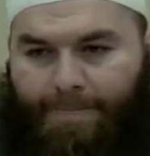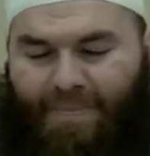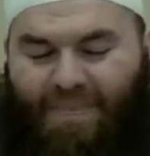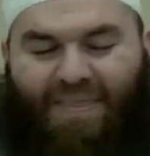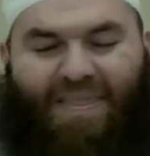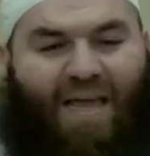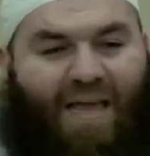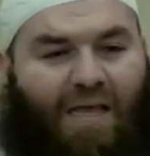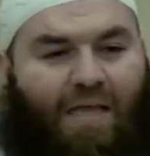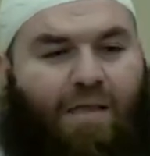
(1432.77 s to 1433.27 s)

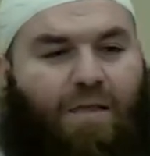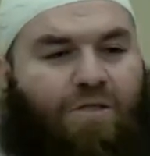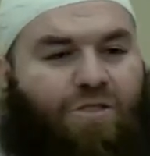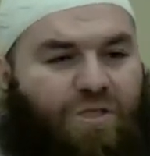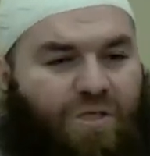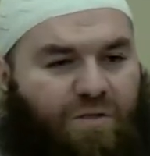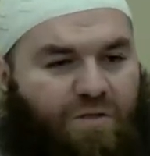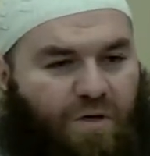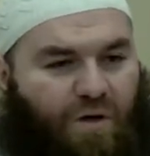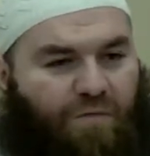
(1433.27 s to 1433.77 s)

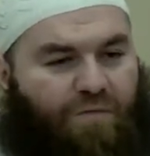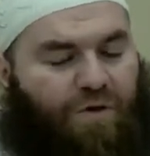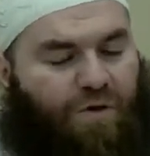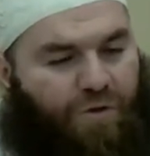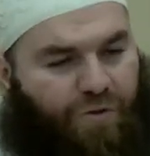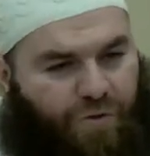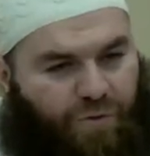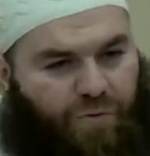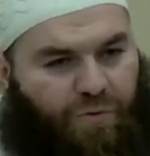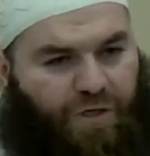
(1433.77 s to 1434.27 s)
negligent of
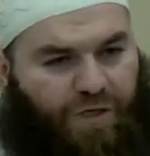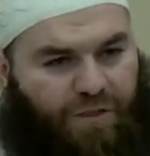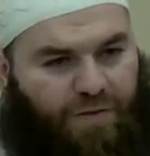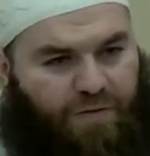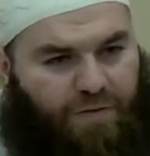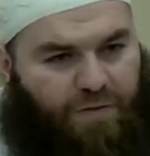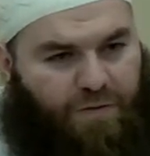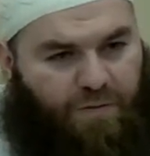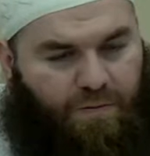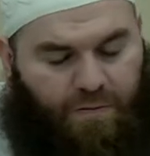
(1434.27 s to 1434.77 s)
your
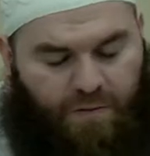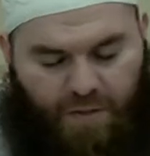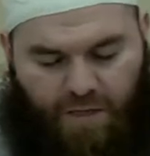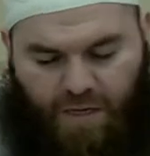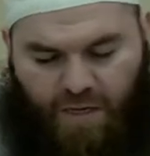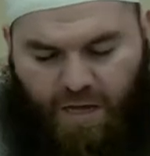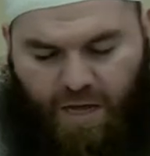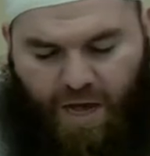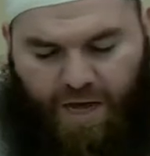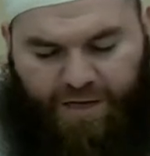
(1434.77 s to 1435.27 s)
duties.
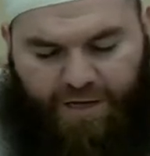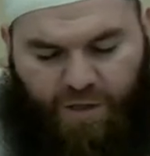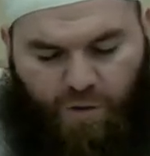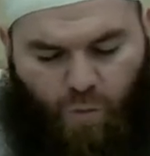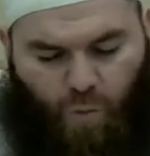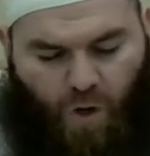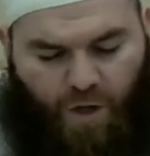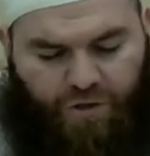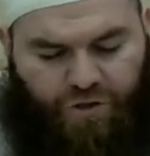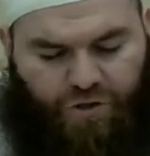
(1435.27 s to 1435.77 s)
I
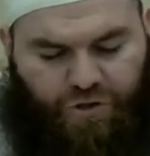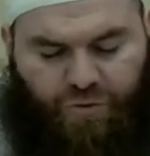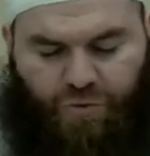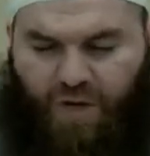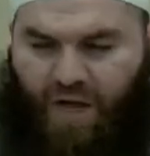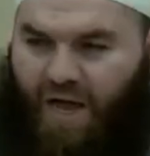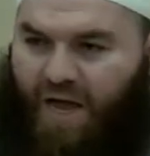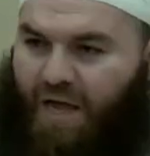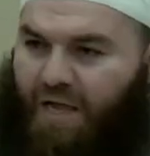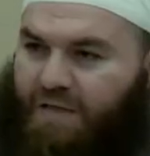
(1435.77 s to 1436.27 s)
didn't want you
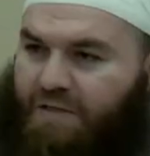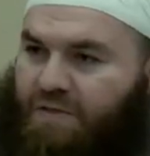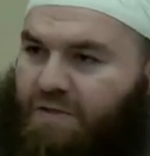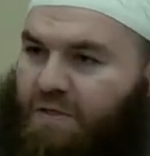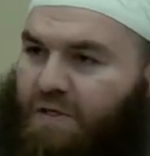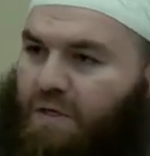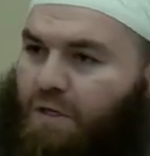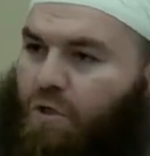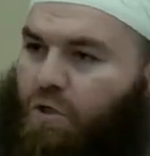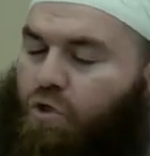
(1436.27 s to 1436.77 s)
guys
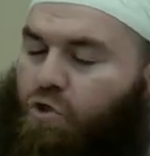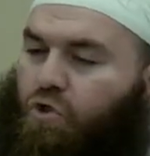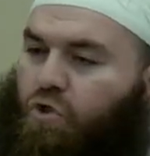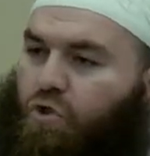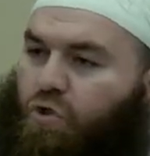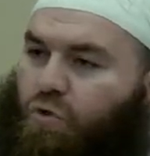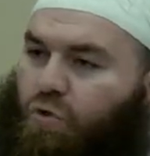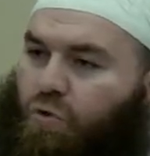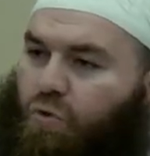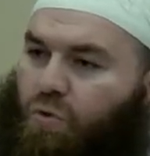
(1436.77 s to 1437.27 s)

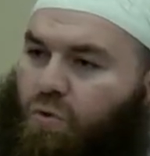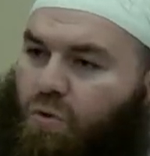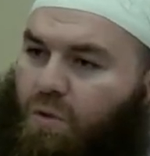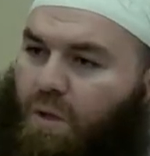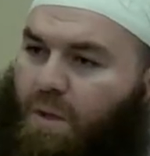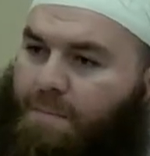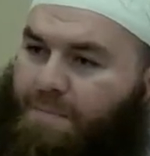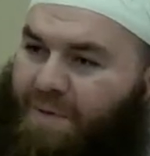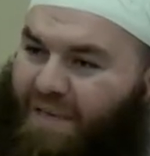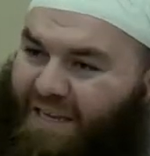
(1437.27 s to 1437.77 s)
to
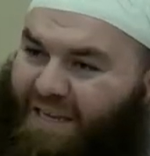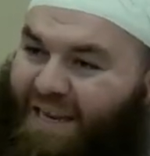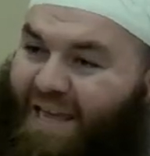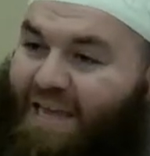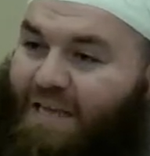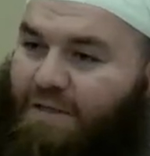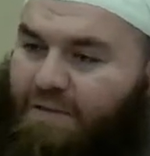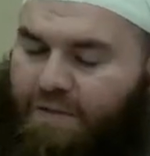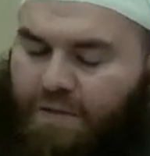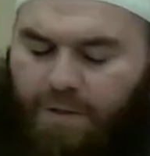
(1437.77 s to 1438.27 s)
be
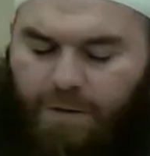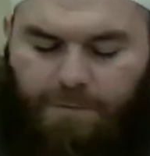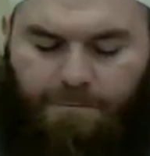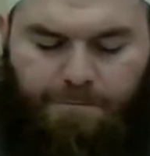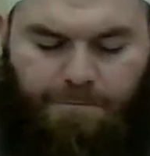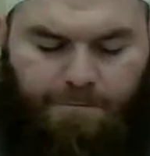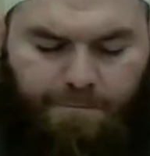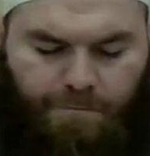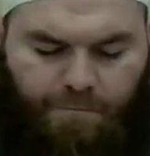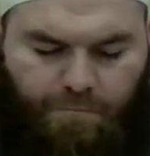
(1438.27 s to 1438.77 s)
lazy.
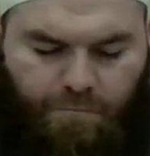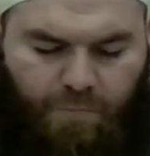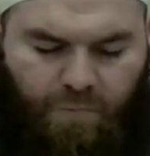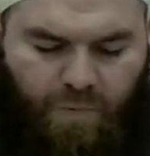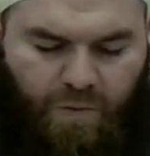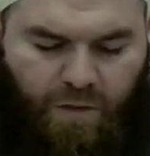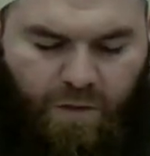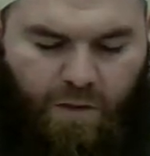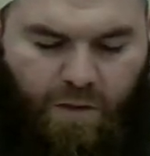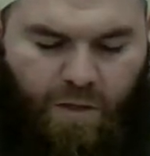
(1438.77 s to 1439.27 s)

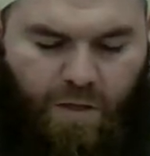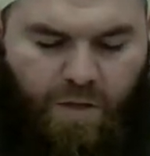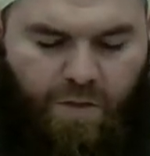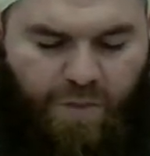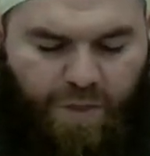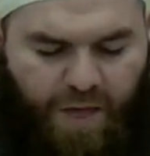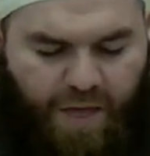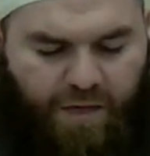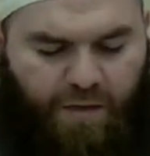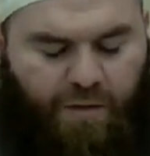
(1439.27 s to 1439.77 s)

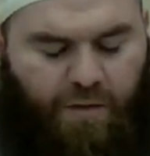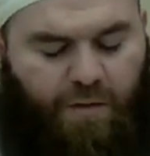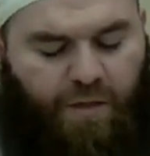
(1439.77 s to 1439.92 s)
Then